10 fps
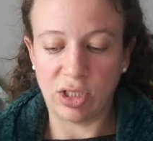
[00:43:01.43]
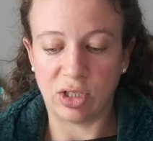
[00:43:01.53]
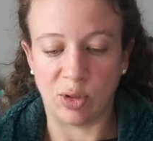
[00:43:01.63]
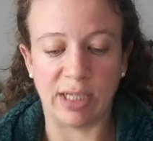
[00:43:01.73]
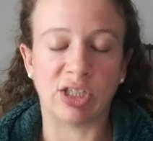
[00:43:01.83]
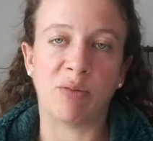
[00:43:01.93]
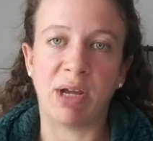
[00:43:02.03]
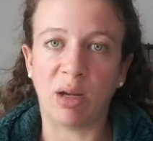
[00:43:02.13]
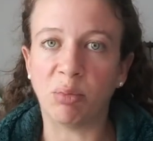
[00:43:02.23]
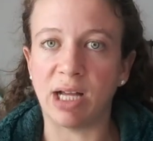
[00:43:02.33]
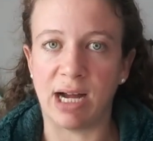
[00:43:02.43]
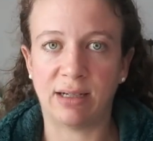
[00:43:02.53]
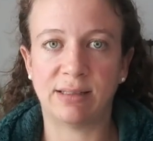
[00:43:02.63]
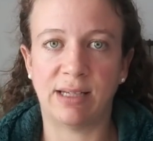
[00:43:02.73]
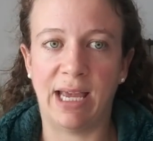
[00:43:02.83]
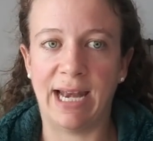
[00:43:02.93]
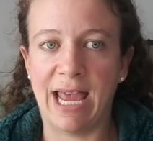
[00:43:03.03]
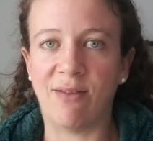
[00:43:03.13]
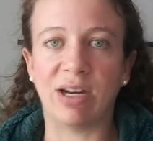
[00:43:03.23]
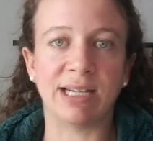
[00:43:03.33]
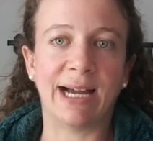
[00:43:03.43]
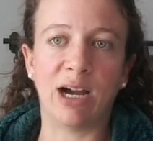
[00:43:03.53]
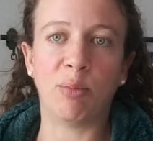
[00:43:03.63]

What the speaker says: So I started making blocks, and I have an entire